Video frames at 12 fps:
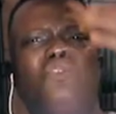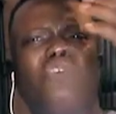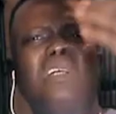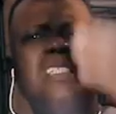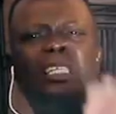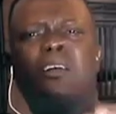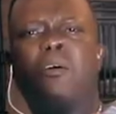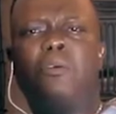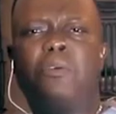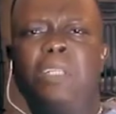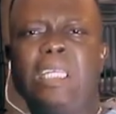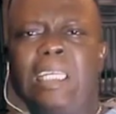20
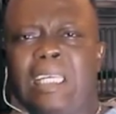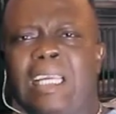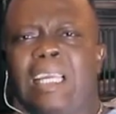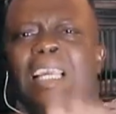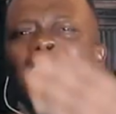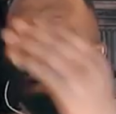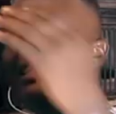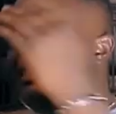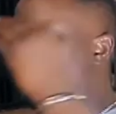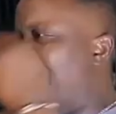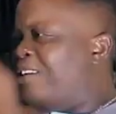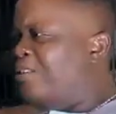colony
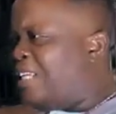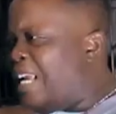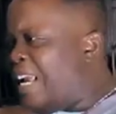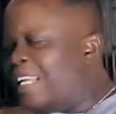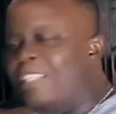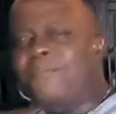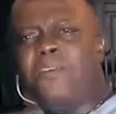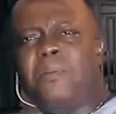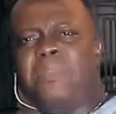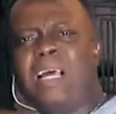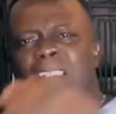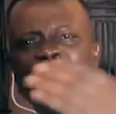that you get
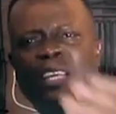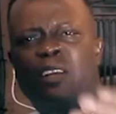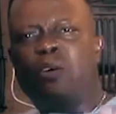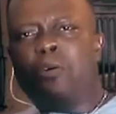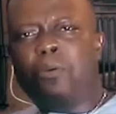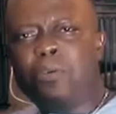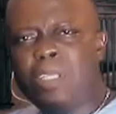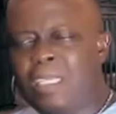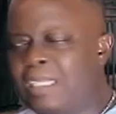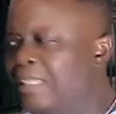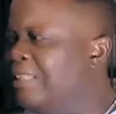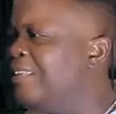from that 10 colony,
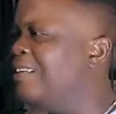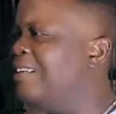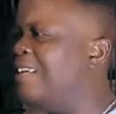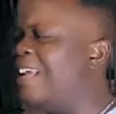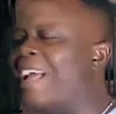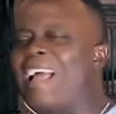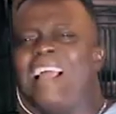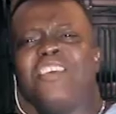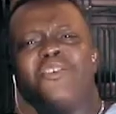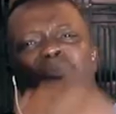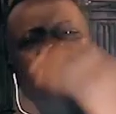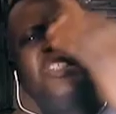and
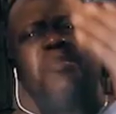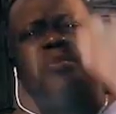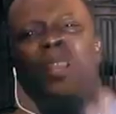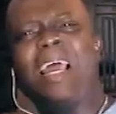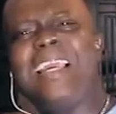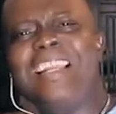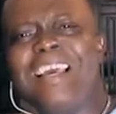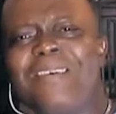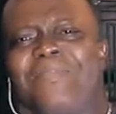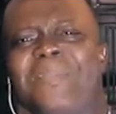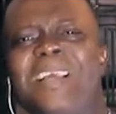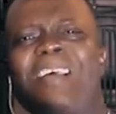you multiply
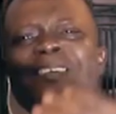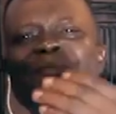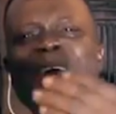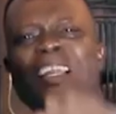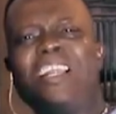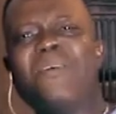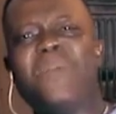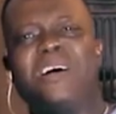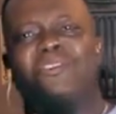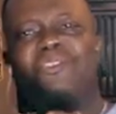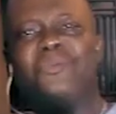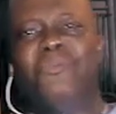them by the
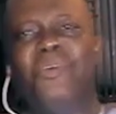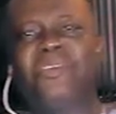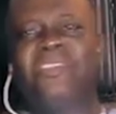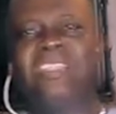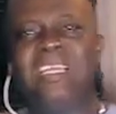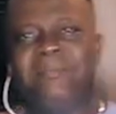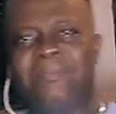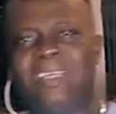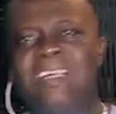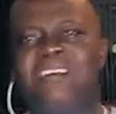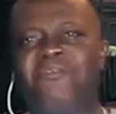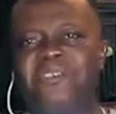amount you bought them,
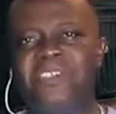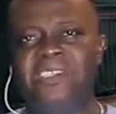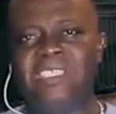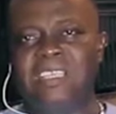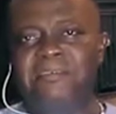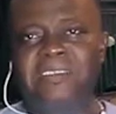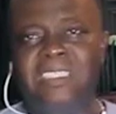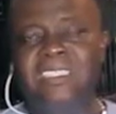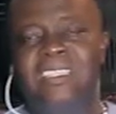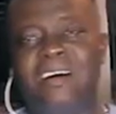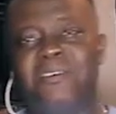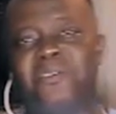which is
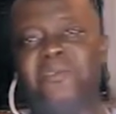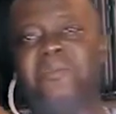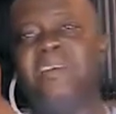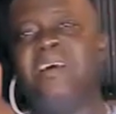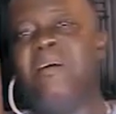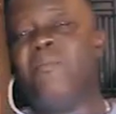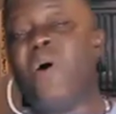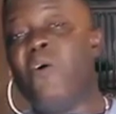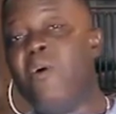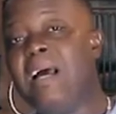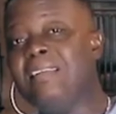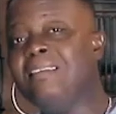70,000 per
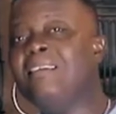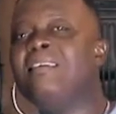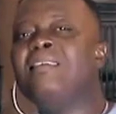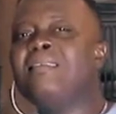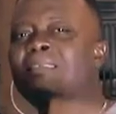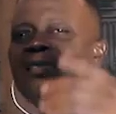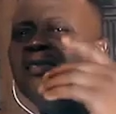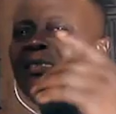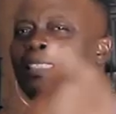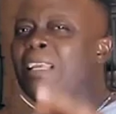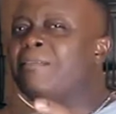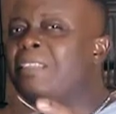one.
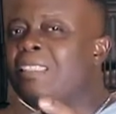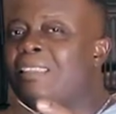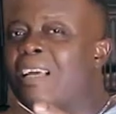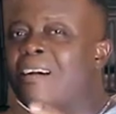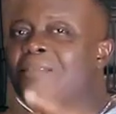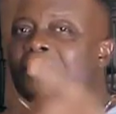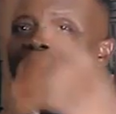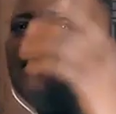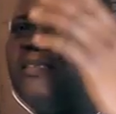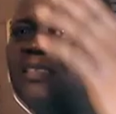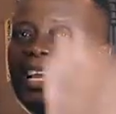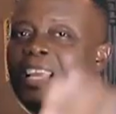70,000
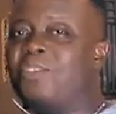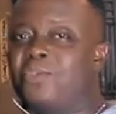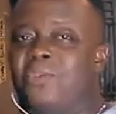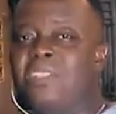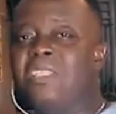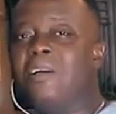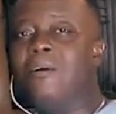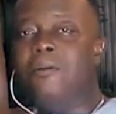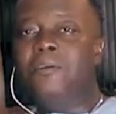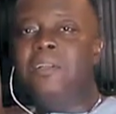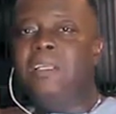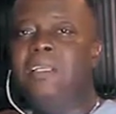times 20
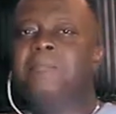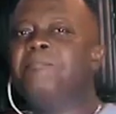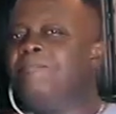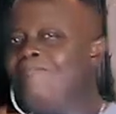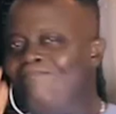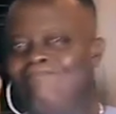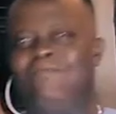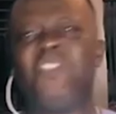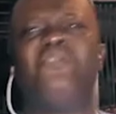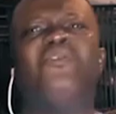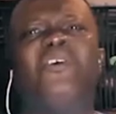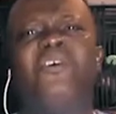colony.
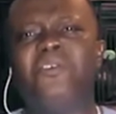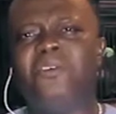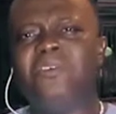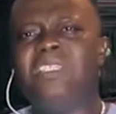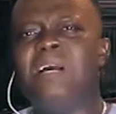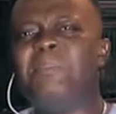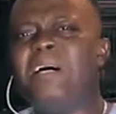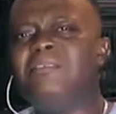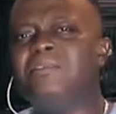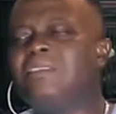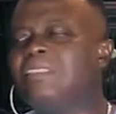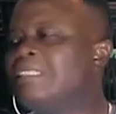You all know the amount.